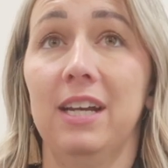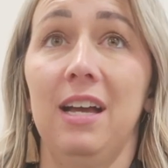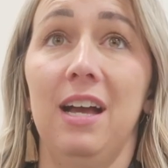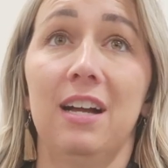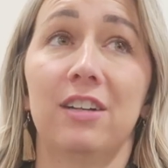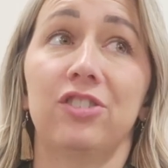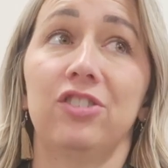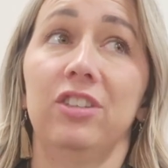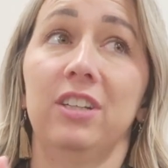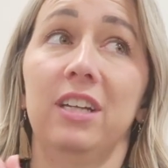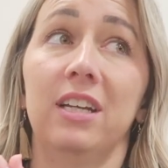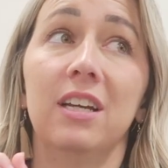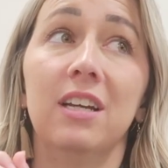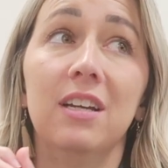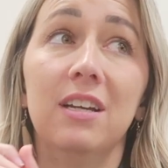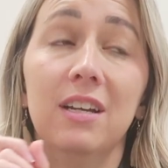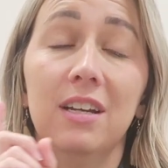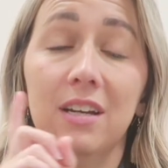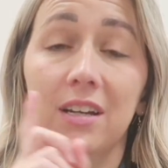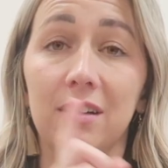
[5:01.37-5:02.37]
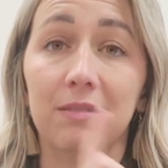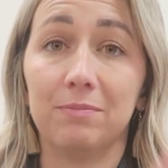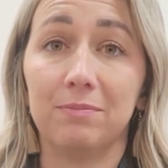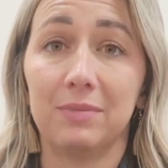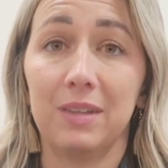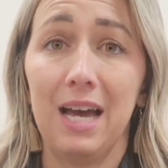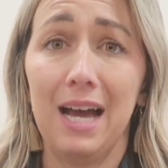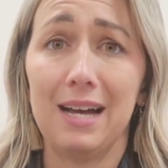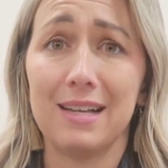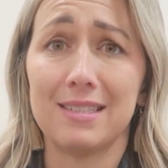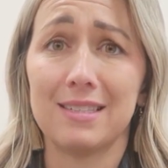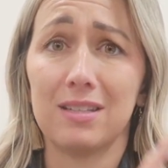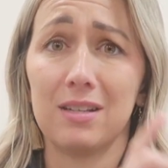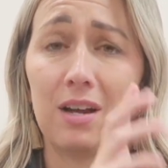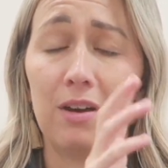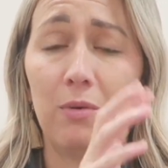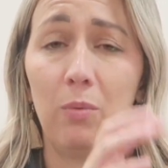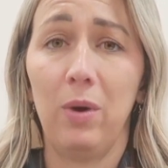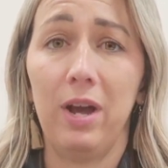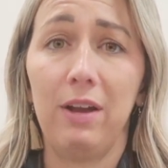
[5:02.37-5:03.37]
it actually has
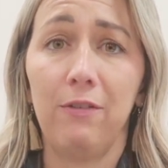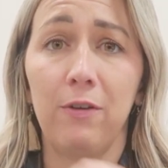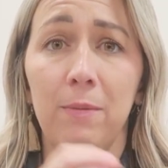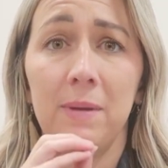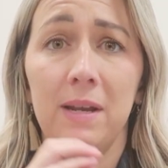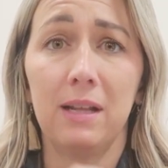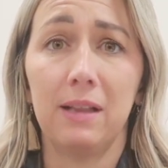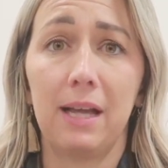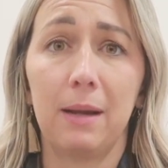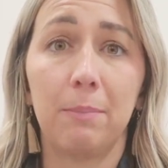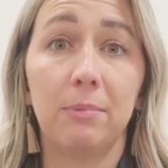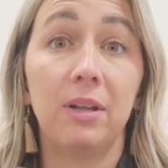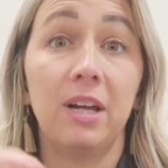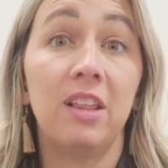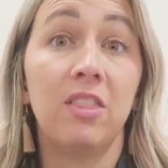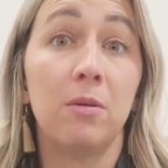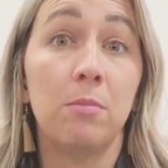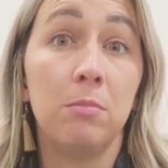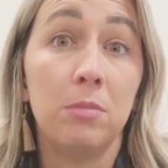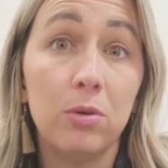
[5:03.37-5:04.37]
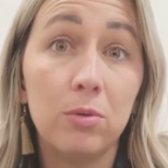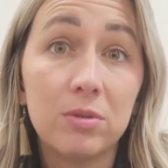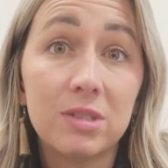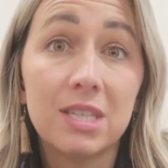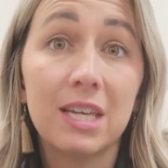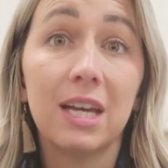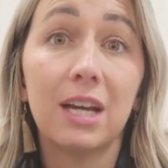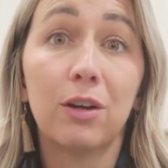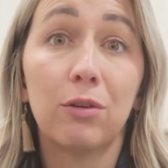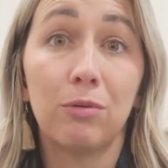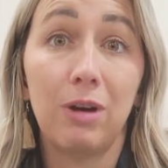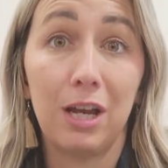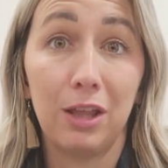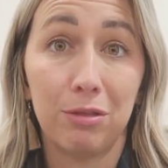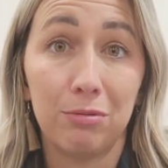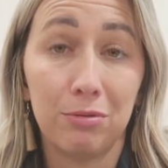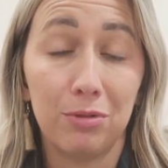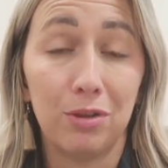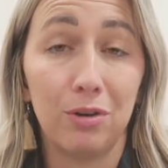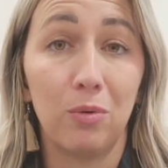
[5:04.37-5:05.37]
a way for me to like play the music right
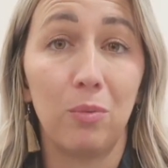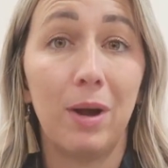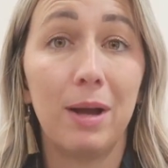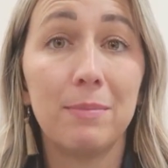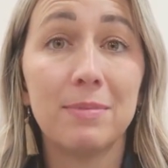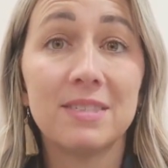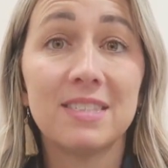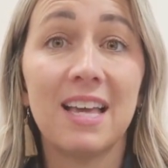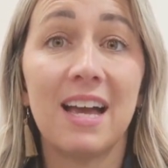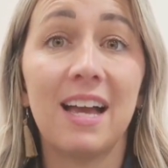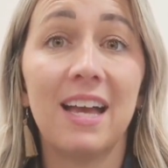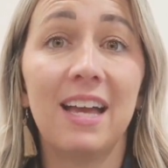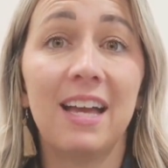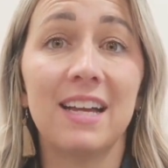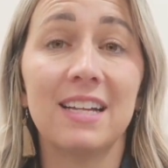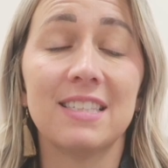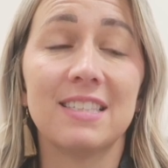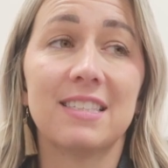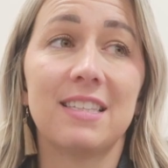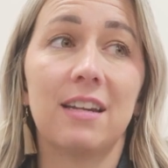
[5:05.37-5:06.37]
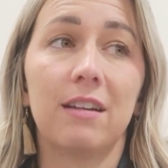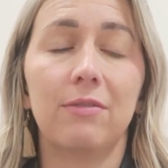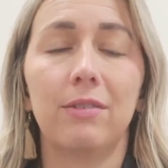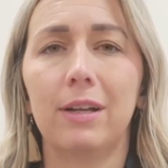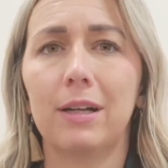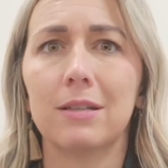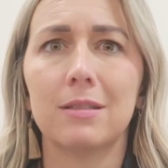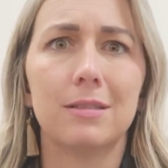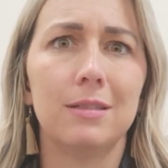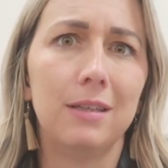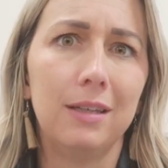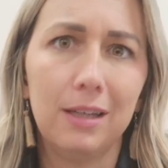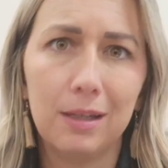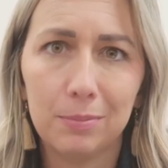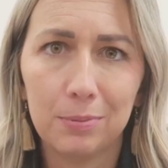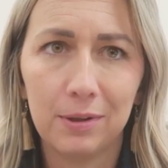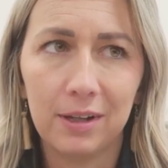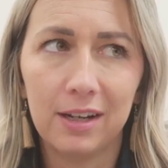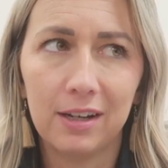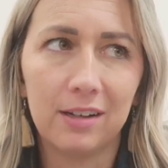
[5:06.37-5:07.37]
through their website instead of like a CD
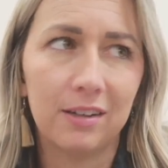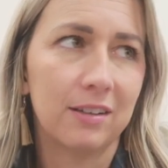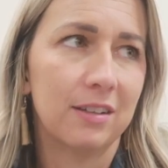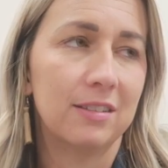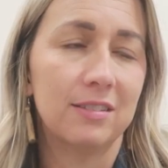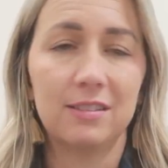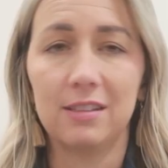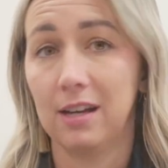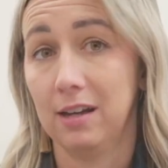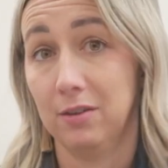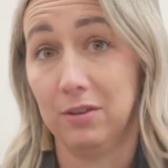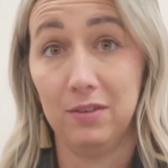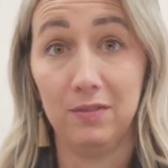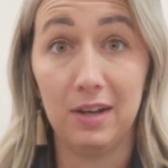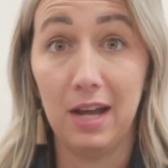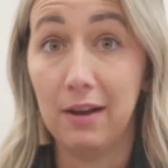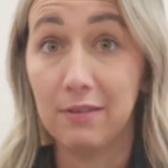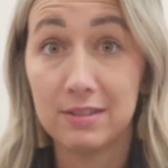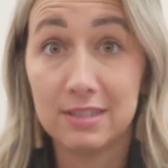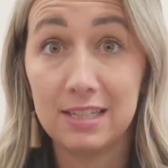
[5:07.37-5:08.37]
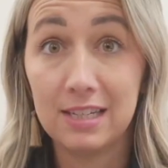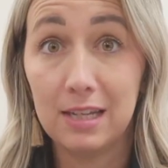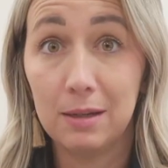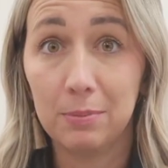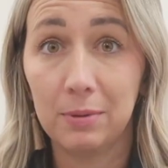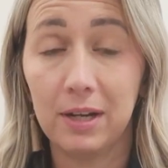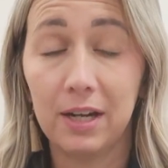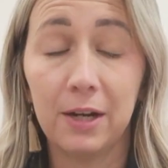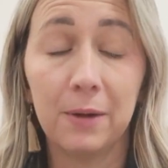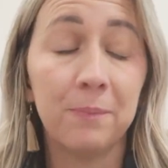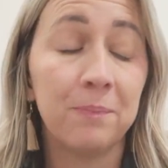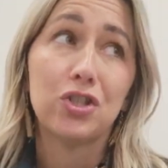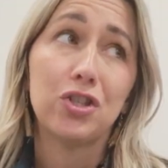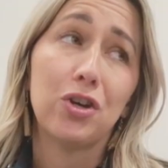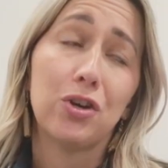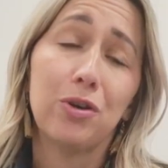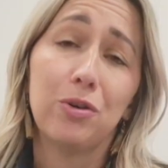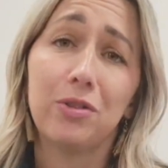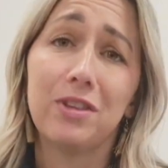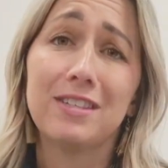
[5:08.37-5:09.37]
player, because I don't even have a CD player.
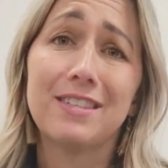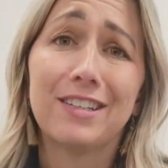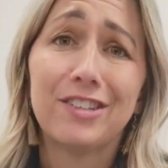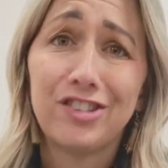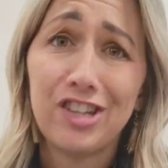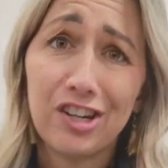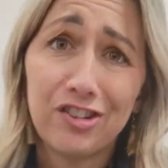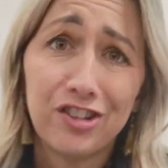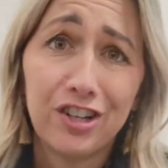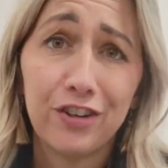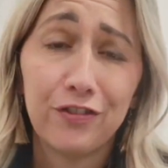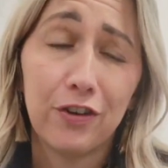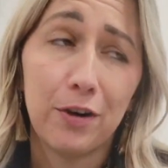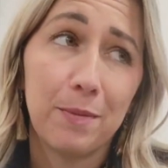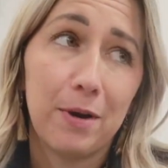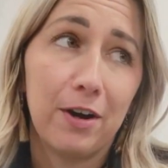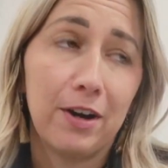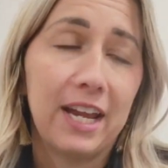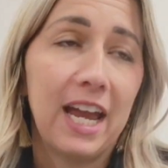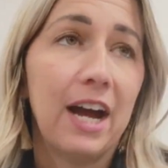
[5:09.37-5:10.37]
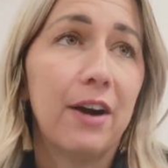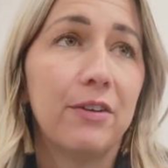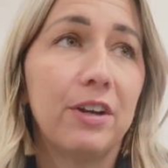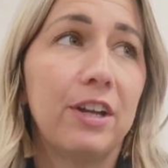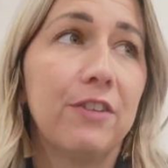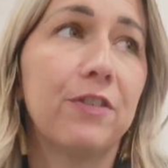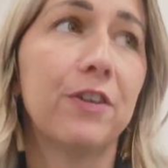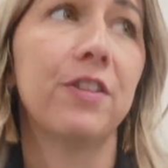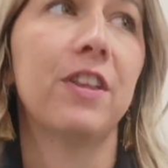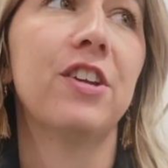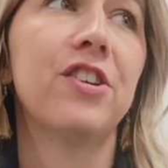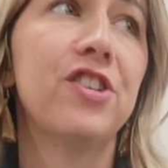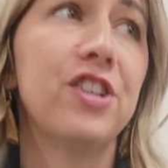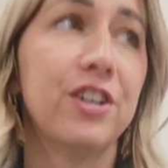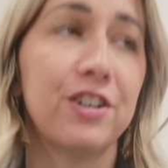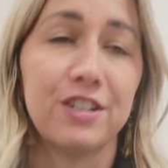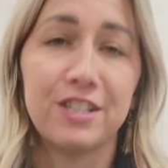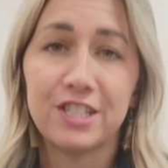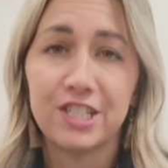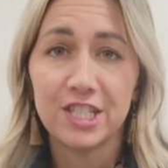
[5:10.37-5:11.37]
So the suggestion from our county for this
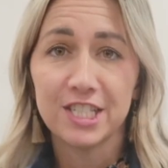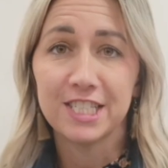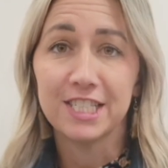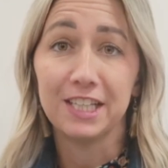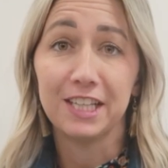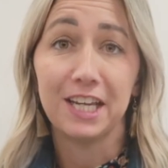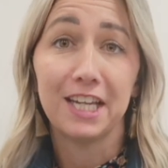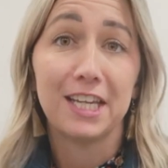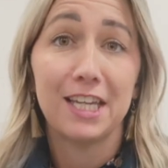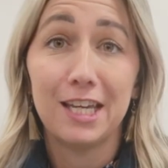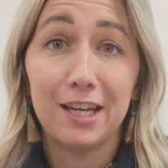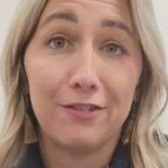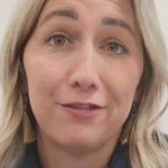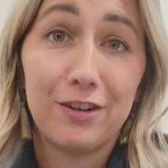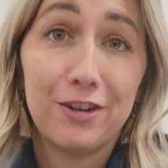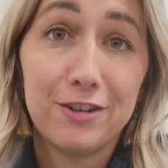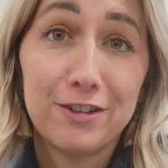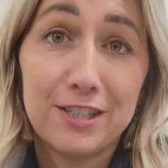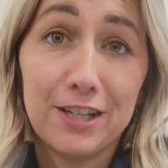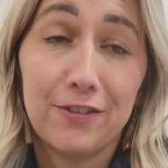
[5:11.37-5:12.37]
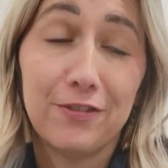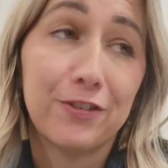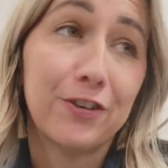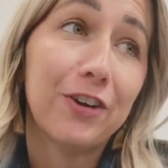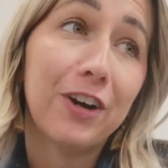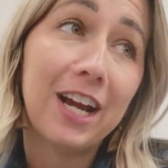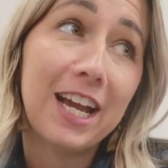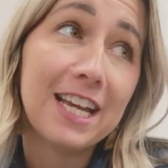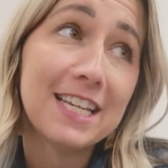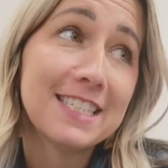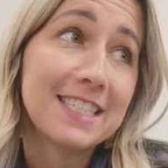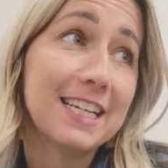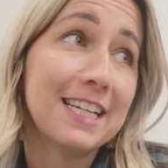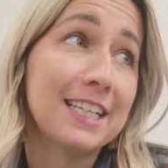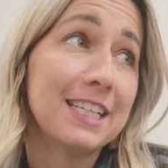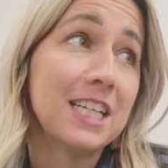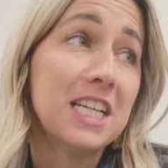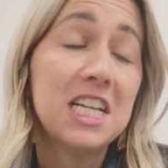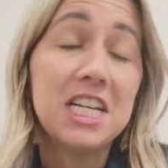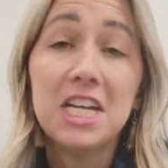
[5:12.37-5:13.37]
year is just to like give ourselves grace
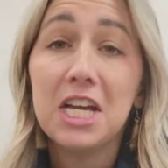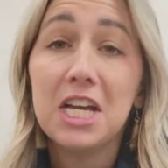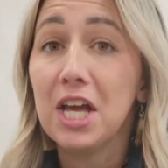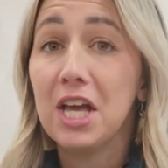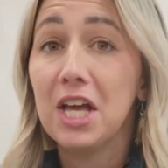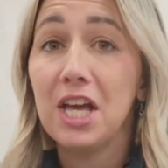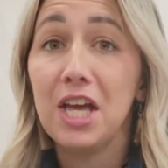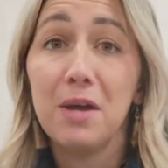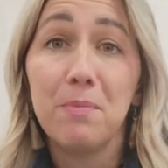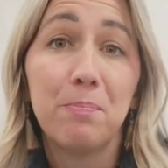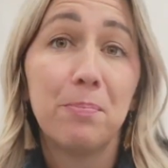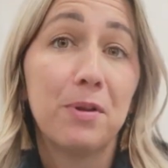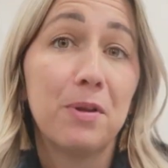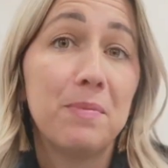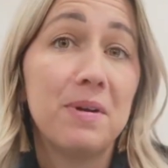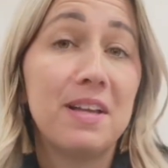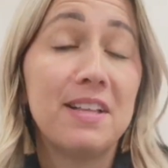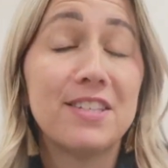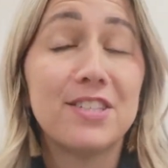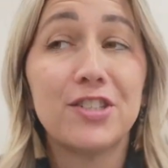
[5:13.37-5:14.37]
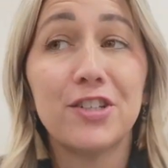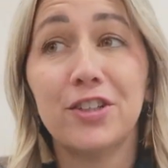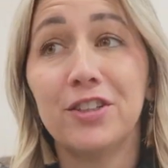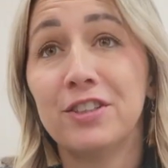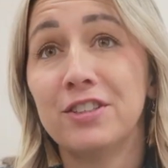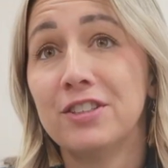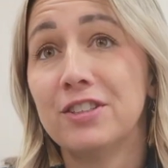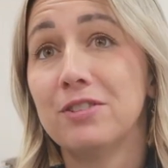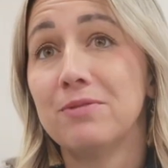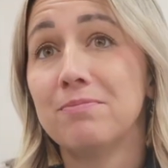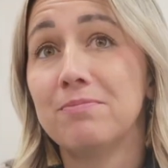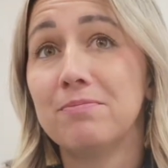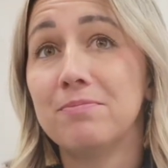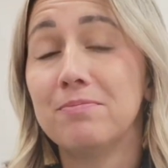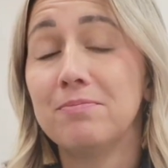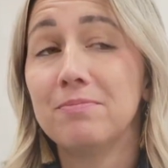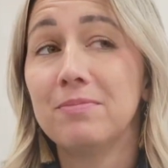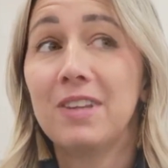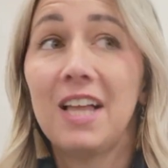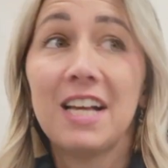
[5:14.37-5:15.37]
and implement
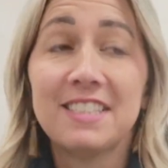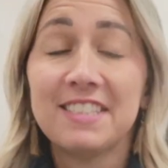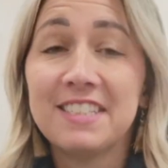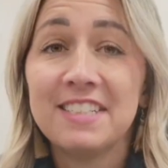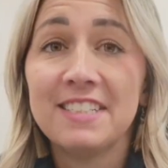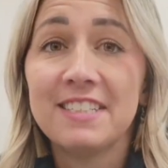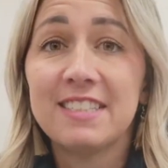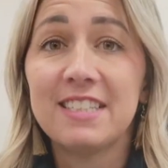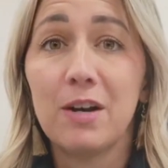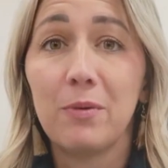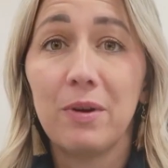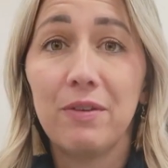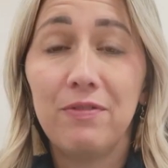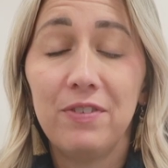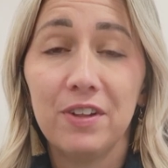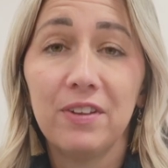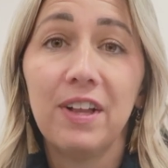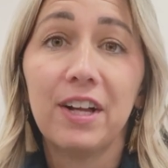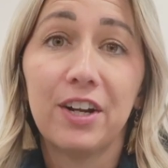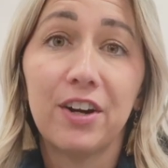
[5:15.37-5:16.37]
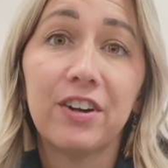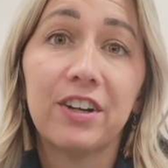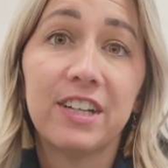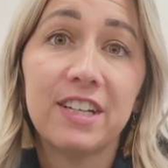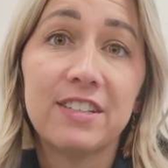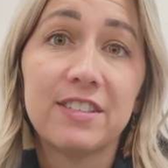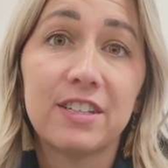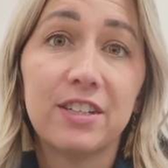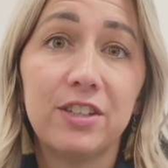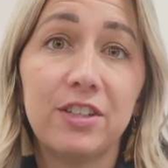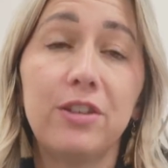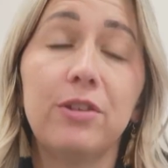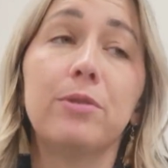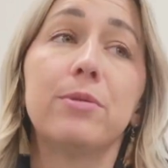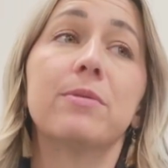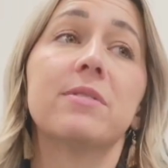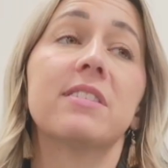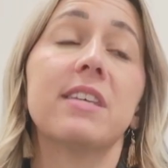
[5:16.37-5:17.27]
certain lessons that we feel like our kids could use.